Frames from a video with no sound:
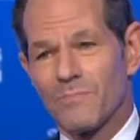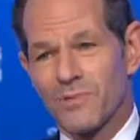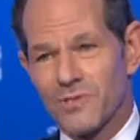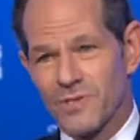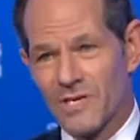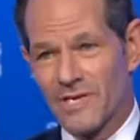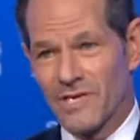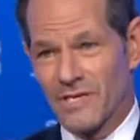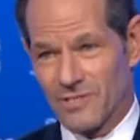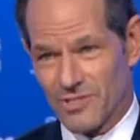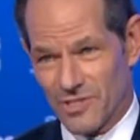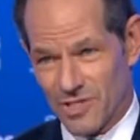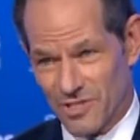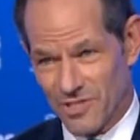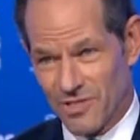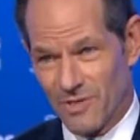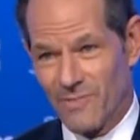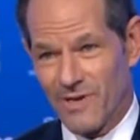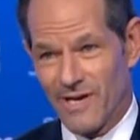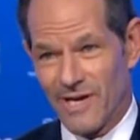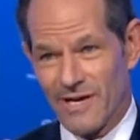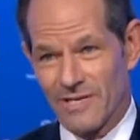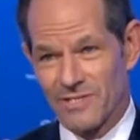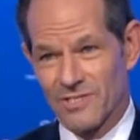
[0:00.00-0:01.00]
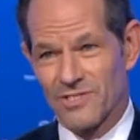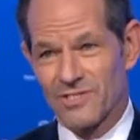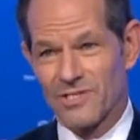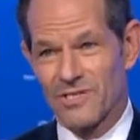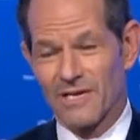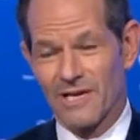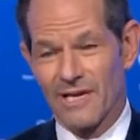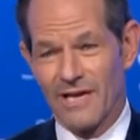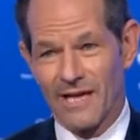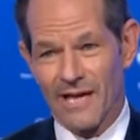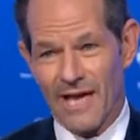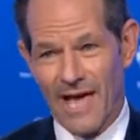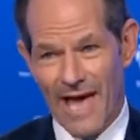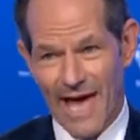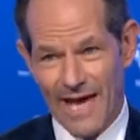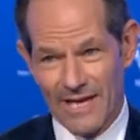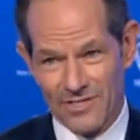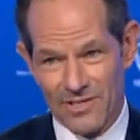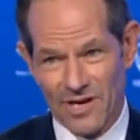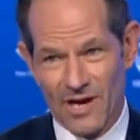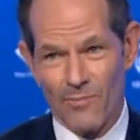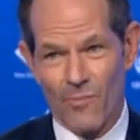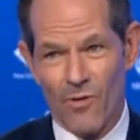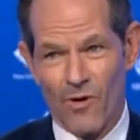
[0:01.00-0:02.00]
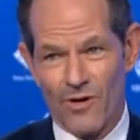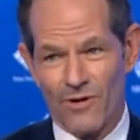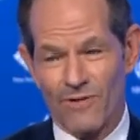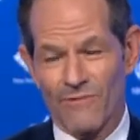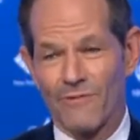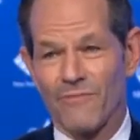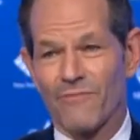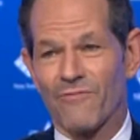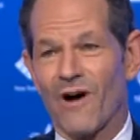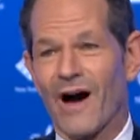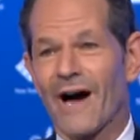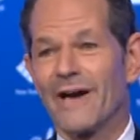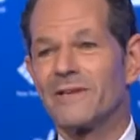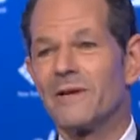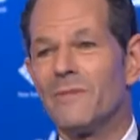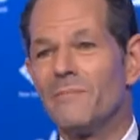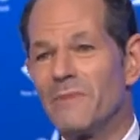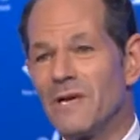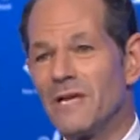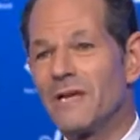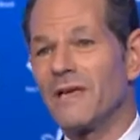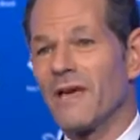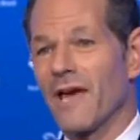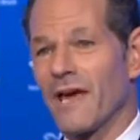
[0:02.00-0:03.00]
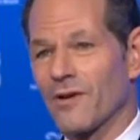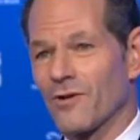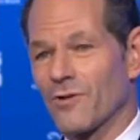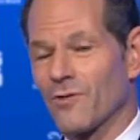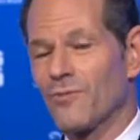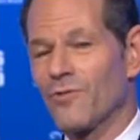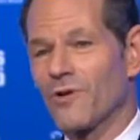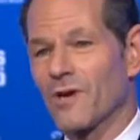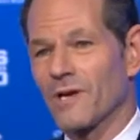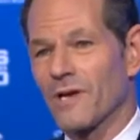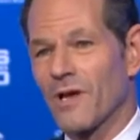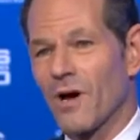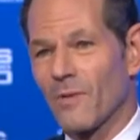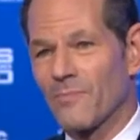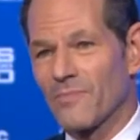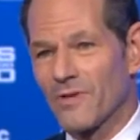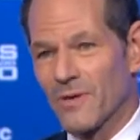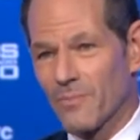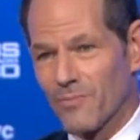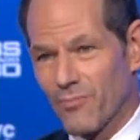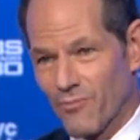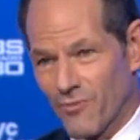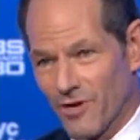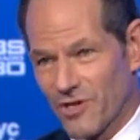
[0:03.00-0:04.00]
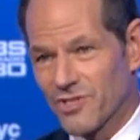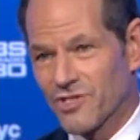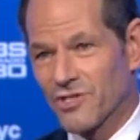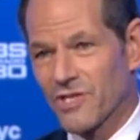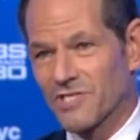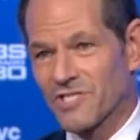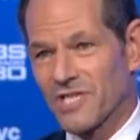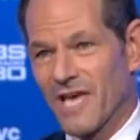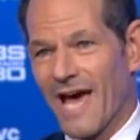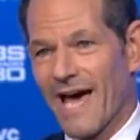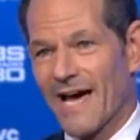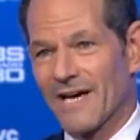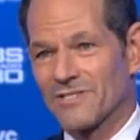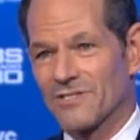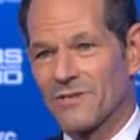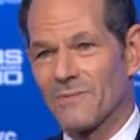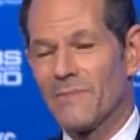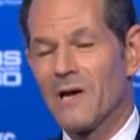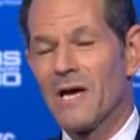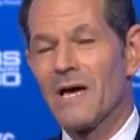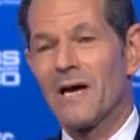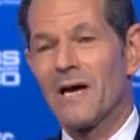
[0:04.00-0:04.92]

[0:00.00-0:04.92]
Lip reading: Please, CBS and Time Warner, find a mediator who can help you bridge this chasm.